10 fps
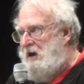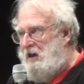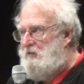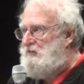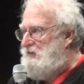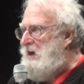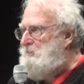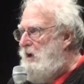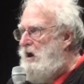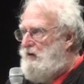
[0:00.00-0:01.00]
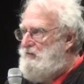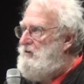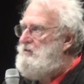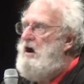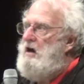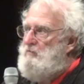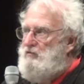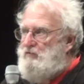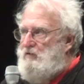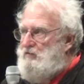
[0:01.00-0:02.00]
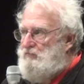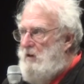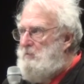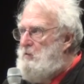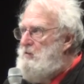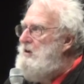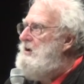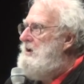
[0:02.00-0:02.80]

And it was that box that got Richard in trouble